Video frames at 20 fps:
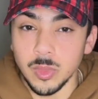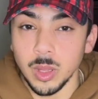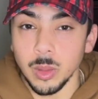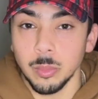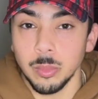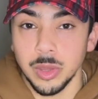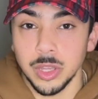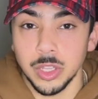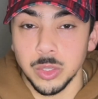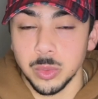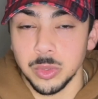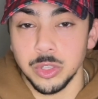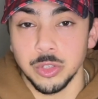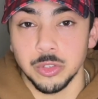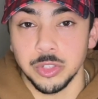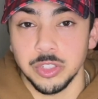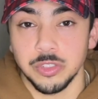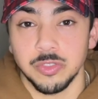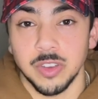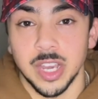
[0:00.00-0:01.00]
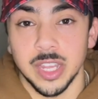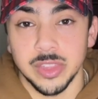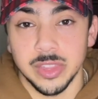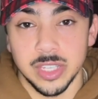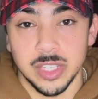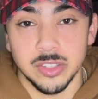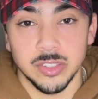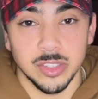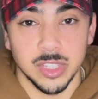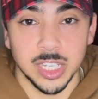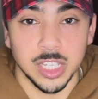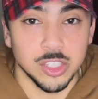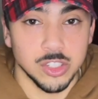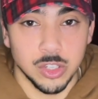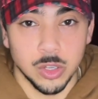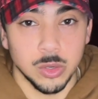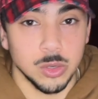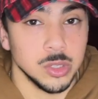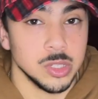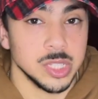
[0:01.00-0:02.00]
But you would usually find these in like
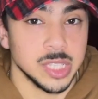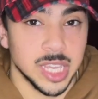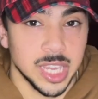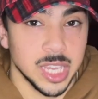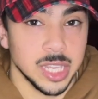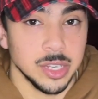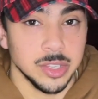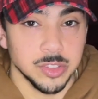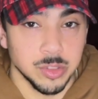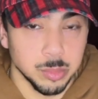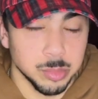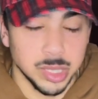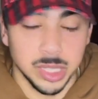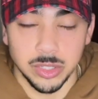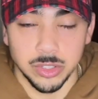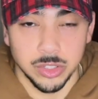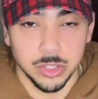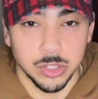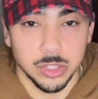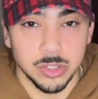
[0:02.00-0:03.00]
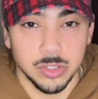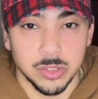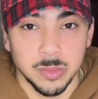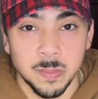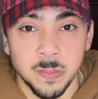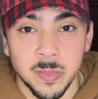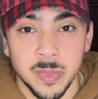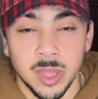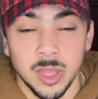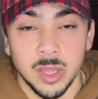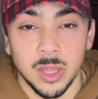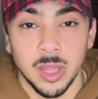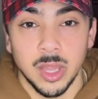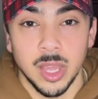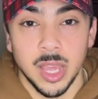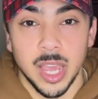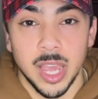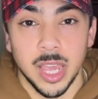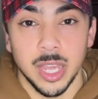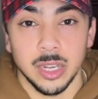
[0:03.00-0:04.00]
sodas, candies, and baked goods.
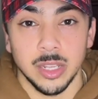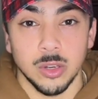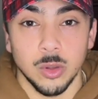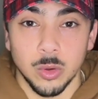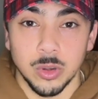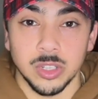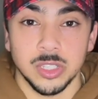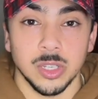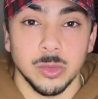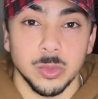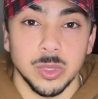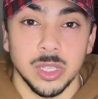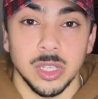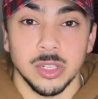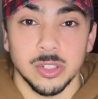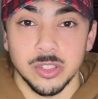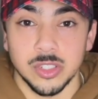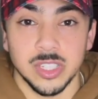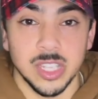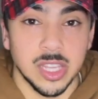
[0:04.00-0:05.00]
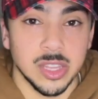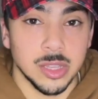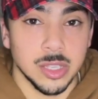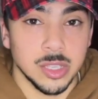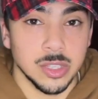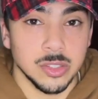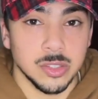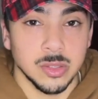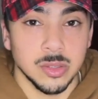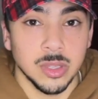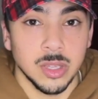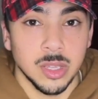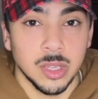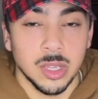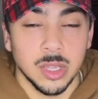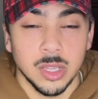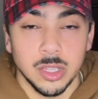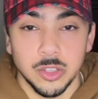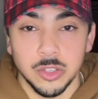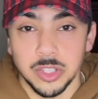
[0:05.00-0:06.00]
And in order to really understand this,
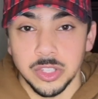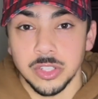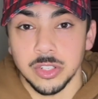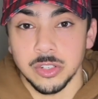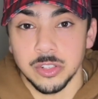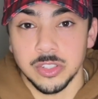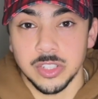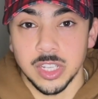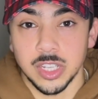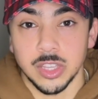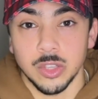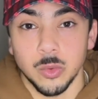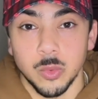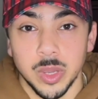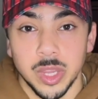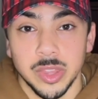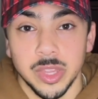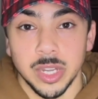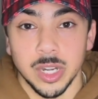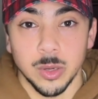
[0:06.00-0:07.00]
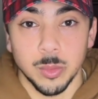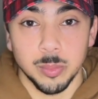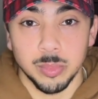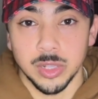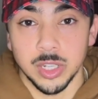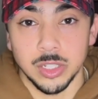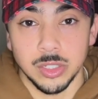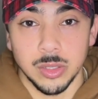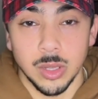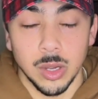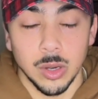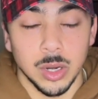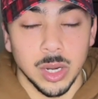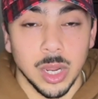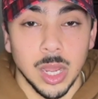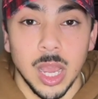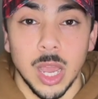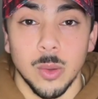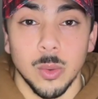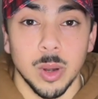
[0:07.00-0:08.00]
you need to understand the way that our blood, or
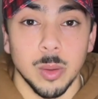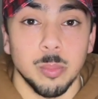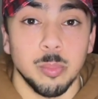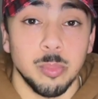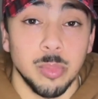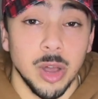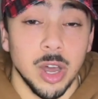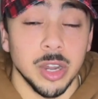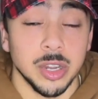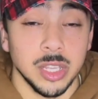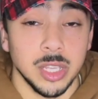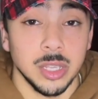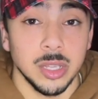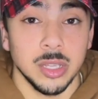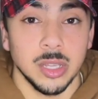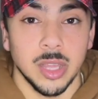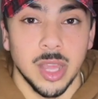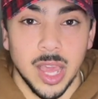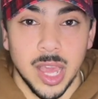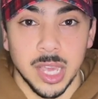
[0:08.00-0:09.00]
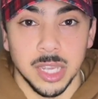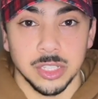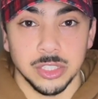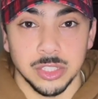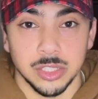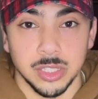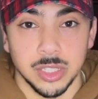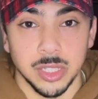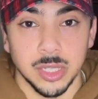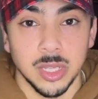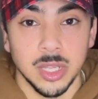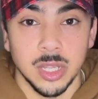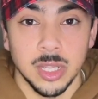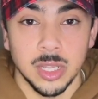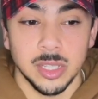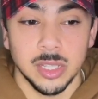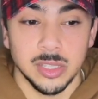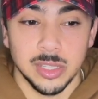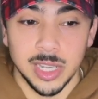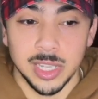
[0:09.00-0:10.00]
how our body actually
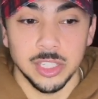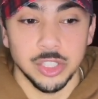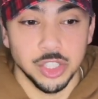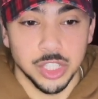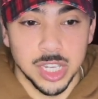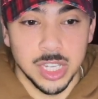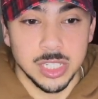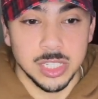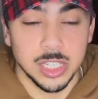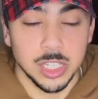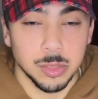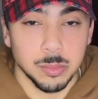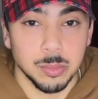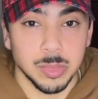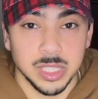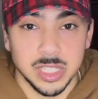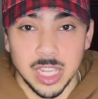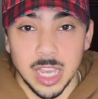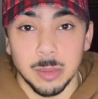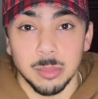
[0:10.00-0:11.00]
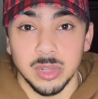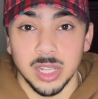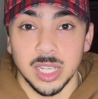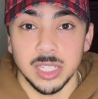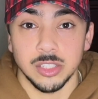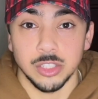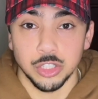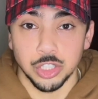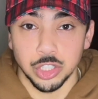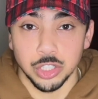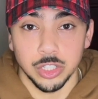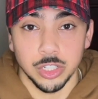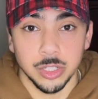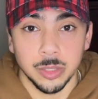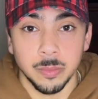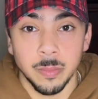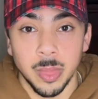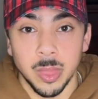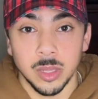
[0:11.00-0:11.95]
digests and metabolizes sugar.